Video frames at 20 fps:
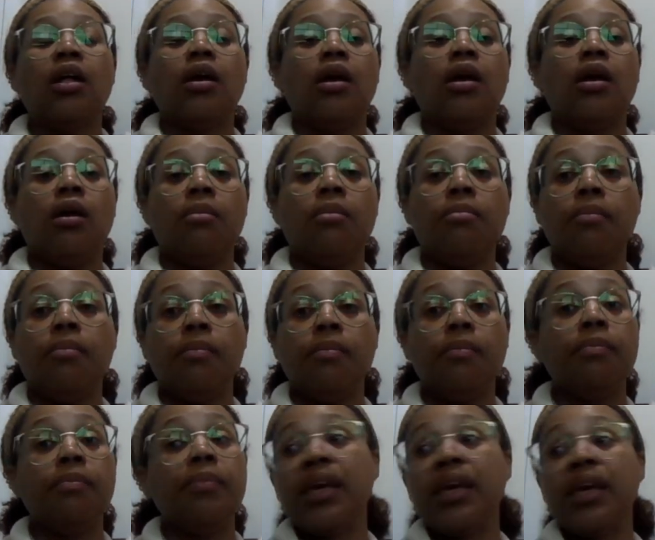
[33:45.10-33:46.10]
um,
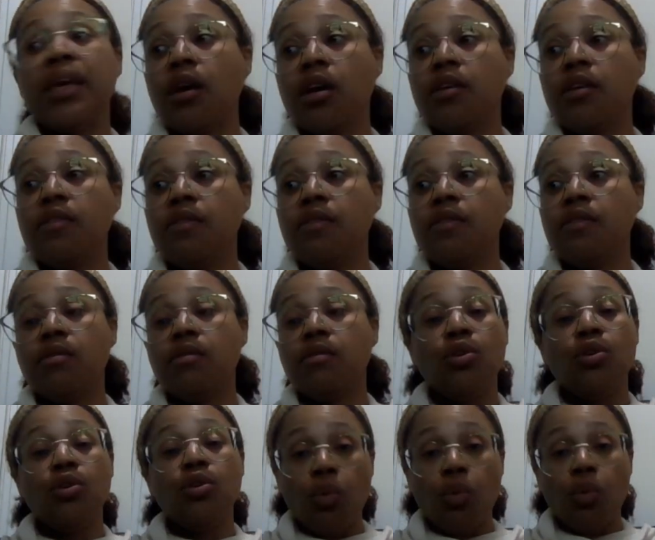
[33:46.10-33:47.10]
because you
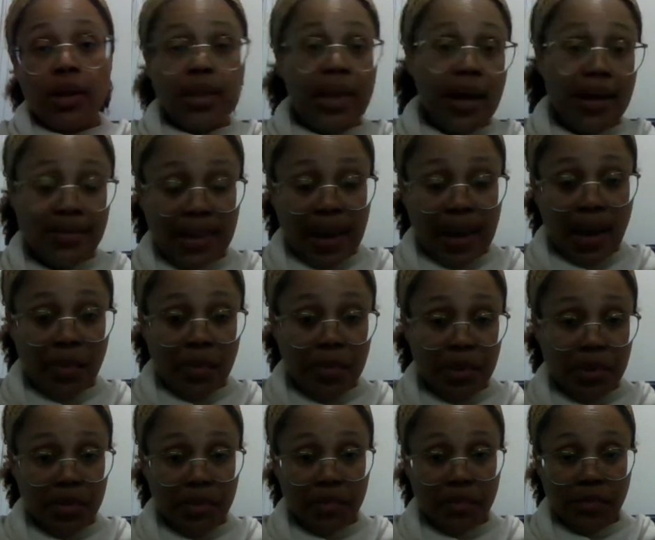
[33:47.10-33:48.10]
don't want that to
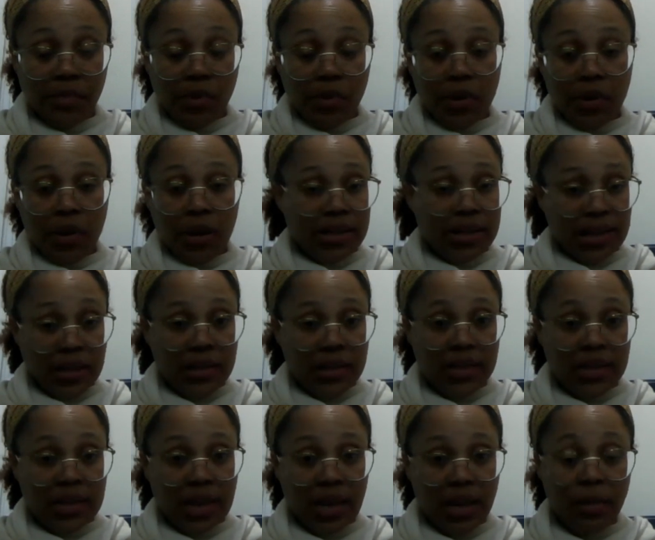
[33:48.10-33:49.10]
happen for a second
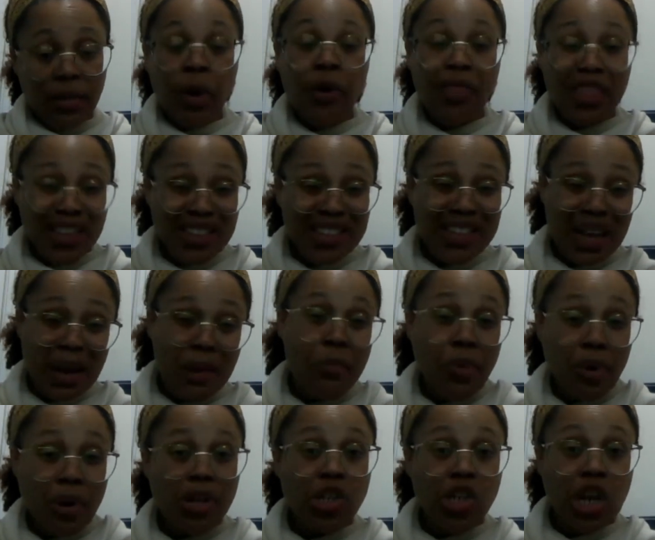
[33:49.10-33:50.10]
time on the same
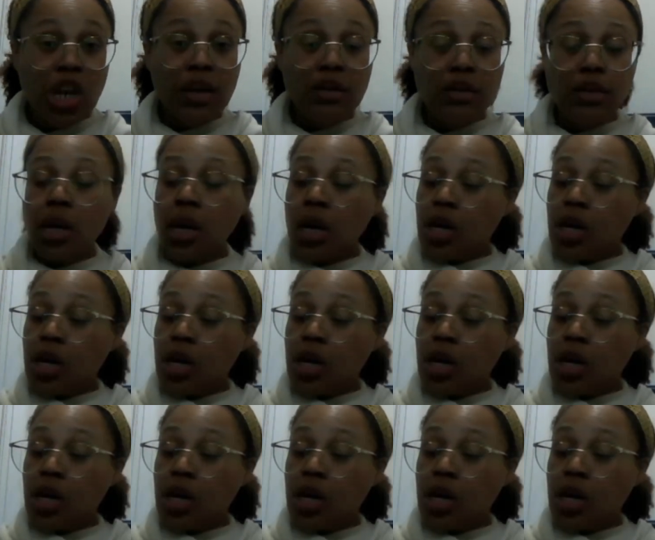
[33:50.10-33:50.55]
project.